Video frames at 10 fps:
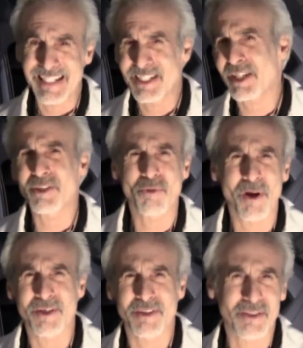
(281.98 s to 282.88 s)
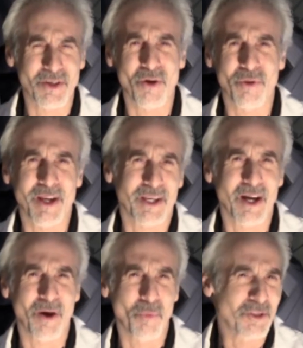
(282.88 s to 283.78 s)
you can run, you know, like
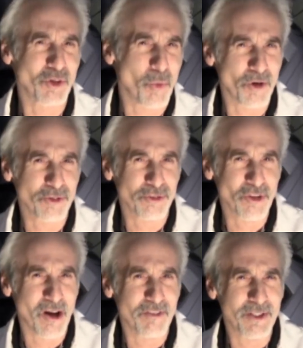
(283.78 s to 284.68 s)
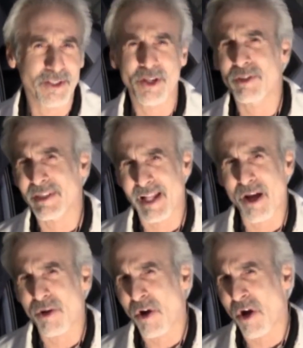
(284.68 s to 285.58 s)
a windshield washer solvent in there, a little
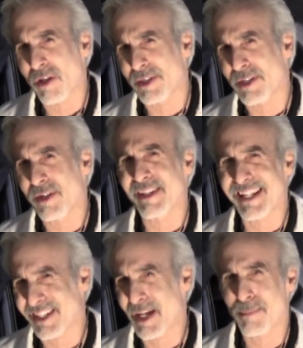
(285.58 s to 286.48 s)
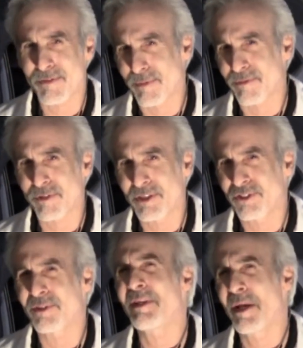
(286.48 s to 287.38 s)
alcohol in there, that'll keep it from
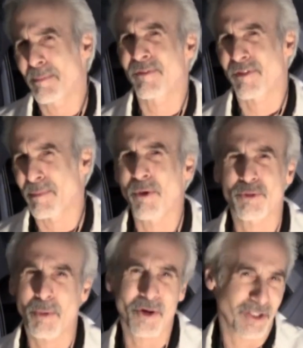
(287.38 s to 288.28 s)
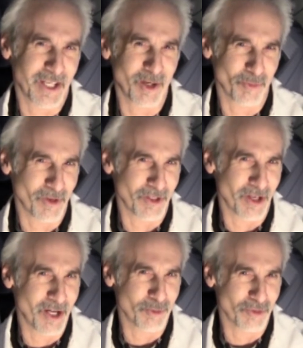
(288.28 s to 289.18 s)
freezing, but for the most part, you can't run a
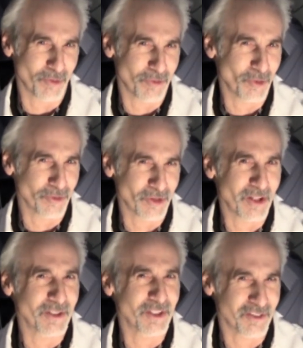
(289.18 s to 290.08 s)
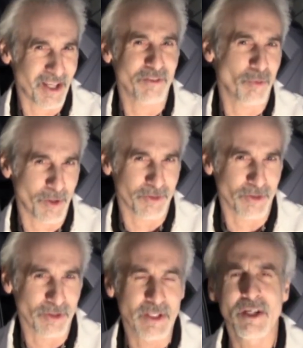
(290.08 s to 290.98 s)
hydrogen fuel cell in the dead of winter.
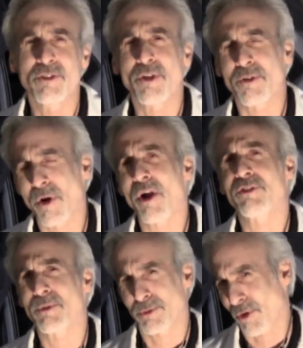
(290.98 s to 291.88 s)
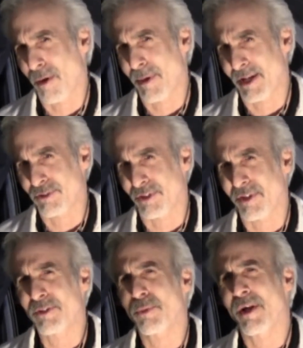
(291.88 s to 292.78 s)
So there are some drawbacks there.
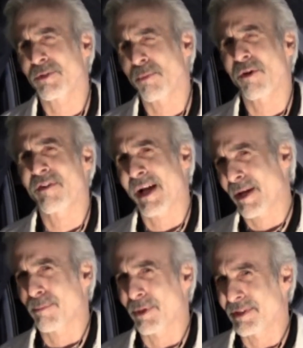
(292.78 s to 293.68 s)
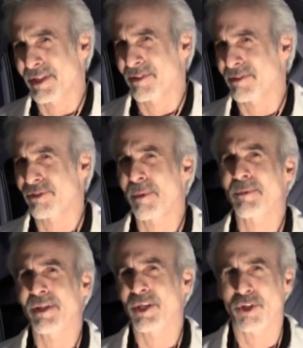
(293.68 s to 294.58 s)
That's why it's more of a hybrid than
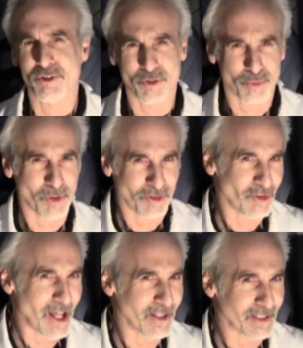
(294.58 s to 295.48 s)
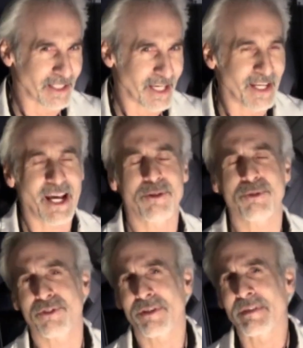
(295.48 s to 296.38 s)
something that you could just run solidly on
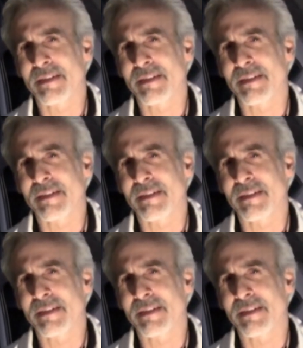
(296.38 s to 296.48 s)
hydrogen.